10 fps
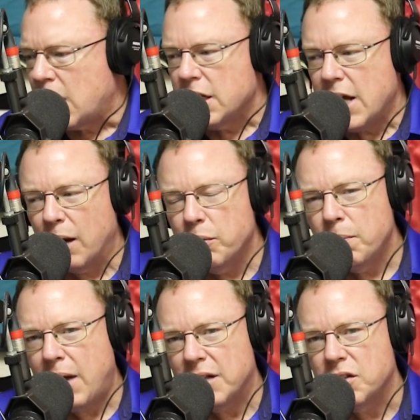Yeah, I would
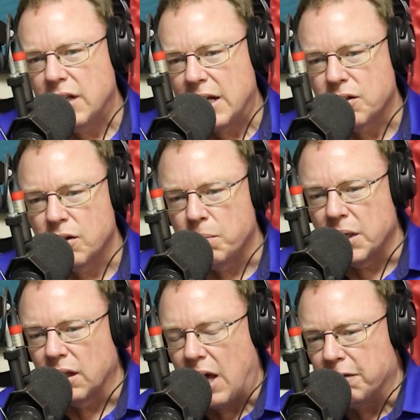imagine that's going to be
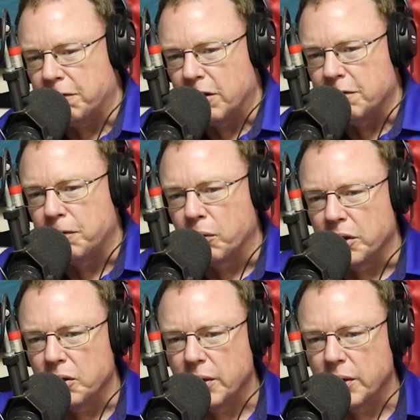a lot of fun for you.